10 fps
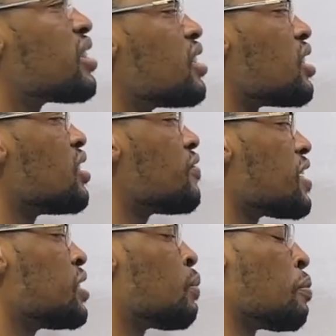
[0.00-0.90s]
is
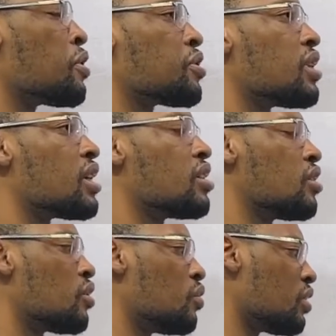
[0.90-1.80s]
inversely proportional
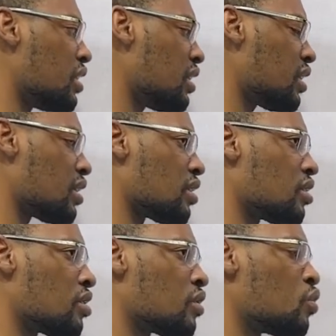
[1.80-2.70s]
to resistance,
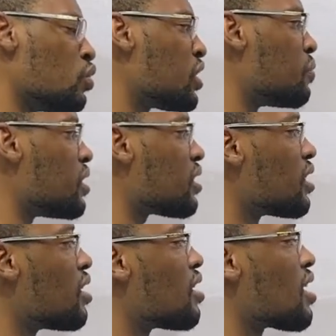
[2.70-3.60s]
which means
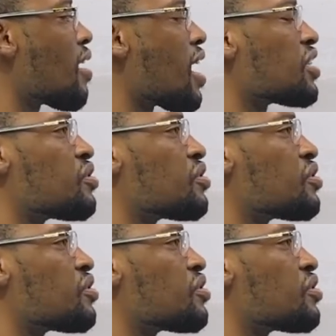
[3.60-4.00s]
as